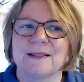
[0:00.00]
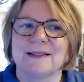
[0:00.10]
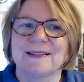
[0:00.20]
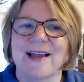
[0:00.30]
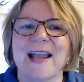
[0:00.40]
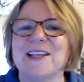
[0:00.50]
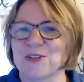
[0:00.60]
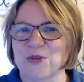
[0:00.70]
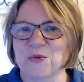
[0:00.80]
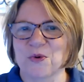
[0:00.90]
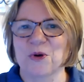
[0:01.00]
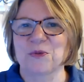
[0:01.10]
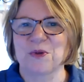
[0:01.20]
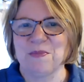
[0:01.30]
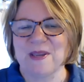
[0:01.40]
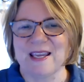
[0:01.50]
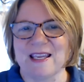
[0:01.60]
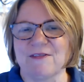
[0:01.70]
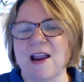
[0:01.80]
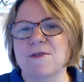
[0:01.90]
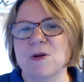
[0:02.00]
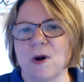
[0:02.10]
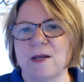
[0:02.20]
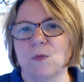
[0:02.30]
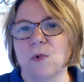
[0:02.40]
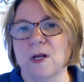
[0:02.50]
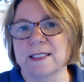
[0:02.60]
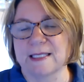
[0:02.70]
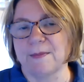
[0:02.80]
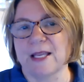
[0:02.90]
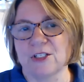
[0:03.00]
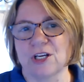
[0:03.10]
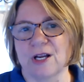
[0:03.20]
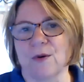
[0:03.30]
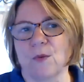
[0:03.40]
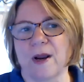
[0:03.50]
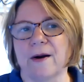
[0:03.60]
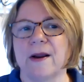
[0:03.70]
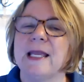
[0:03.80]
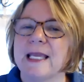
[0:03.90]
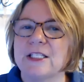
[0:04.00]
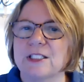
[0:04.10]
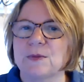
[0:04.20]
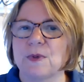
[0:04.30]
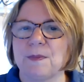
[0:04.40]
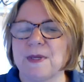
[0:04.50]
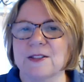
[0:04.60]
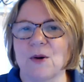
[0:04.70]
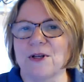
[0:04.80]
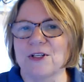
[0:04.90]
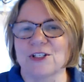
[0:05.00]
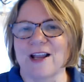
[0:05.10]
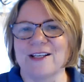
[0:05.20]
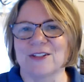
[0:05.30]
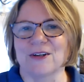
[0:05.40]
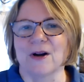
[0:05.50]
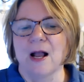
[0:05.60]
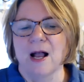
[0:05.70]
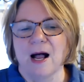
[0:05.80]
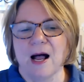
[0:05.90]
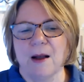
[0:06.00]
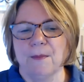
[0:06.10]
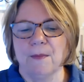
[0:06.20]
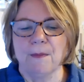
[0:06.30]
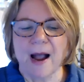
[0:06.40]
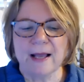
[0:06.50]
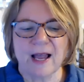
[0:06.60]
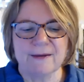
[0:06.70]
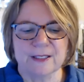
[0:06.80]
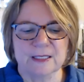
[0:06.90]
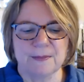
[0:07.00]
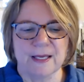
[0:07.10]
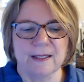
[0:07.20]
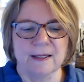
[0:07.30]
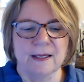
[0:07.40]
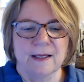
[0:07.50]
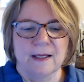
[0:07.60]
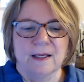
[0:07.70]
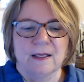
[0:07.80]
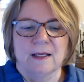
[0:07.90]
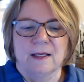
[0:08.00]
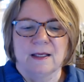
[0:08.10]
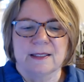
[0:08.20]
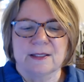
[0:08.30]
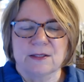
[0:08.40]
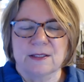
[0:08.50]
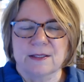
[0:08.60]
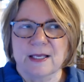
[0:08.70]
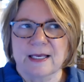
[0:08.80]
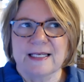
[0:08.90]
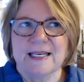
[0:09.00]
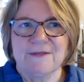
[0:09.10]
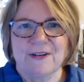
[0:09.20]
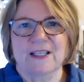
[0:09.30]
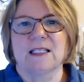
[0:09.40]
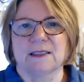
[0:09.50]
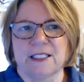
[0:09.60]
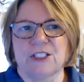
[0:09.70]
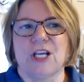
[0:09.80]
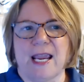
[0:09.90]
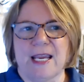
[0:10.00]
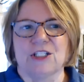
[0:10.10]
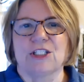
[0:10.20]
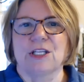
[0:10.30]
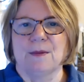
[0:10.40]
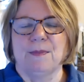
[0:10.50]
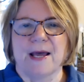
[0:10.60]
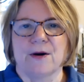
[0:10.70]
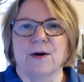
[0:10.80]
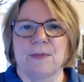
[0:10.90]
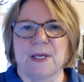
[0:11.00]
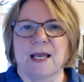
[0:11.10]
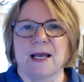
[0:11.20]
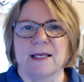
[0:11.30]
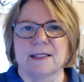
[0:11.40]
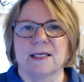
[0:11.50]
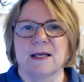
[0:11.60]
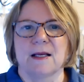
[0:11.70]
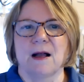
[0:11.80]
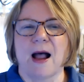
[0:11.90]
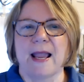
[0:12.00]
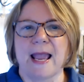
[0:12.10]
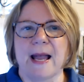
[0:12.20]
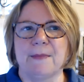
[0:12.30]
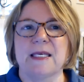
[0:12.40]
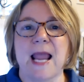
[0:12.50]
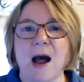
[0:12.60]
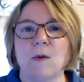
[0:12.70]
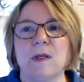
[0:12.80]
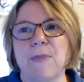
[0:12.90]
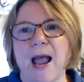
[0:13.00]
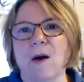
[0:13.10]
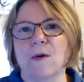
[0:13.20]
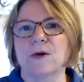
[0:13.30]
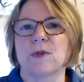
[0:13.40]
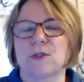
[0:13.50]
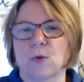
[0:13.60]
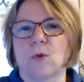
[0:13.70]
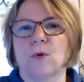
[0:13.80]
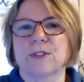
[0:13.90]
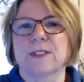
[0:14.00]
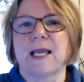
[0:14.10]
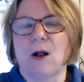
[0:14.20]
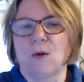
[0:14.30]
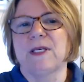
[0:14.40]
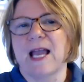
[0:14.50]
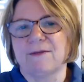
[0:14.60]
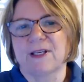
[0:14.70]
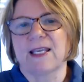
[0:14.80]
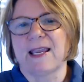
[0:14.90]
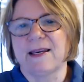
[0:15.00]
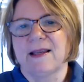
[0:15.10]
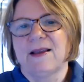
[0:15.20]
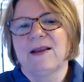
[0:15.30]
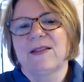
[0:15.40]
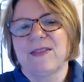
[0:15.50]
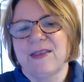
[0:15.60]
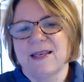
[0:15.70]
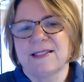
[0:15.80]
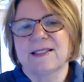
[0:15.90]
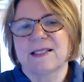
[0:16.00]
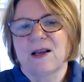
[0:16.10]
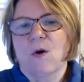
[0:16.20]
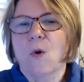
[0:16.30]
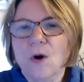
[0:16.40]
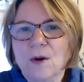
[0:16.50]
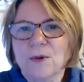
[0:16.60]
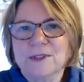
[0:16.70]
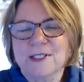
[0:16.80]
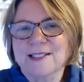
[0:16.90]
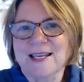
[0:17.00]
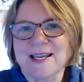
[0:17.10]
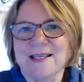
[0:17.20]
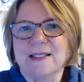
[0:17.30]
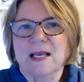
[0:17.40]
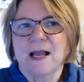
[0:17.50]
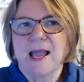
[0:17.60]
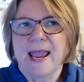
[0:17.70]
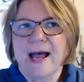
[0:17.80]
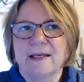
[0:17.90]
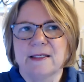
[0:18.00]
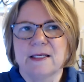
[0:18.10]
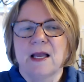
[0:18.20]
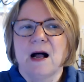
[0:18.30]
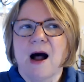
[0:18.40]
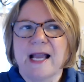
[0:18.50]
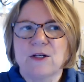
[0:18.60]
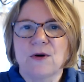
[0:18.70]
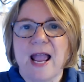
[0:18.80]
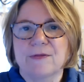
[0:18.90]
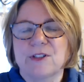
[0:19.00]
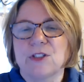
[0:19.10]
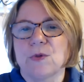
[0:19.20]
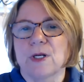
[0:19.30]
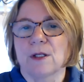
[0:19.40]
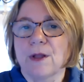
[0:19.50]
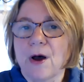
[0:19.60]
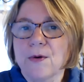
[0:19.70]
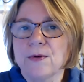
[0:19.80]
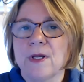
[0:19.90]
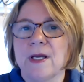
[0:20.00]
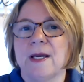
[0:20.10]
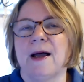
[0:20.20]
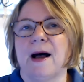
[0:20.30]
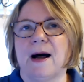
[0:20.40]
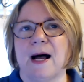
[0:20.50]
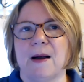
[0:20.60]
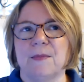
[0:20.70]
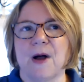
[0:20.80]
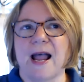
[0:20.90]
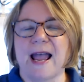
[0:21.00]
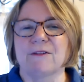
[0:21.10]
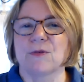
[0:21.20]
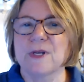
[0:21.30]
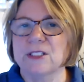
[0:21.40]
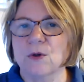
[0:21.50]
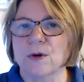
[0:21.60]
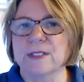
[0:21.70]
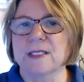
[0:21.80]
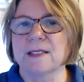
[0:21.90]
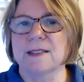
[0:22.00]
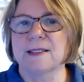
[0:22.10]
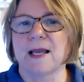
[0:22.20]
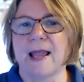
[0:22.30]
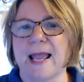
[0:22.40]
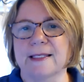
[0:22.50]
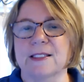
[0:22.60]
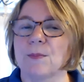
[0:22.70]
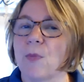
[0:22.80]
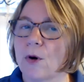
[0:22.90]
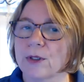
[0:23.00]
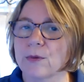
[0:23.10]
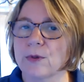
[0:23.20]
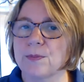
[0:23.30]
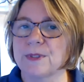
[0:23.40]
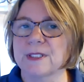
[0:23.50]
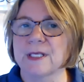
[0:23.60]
nicer the world would be if everyone was dementia aware. It just would be so much nicer. My life has been significantly changed to the better because I am now empowered with tools to help me navigate this horrible disease, and I don't have to do it alone. I have resources and support groups,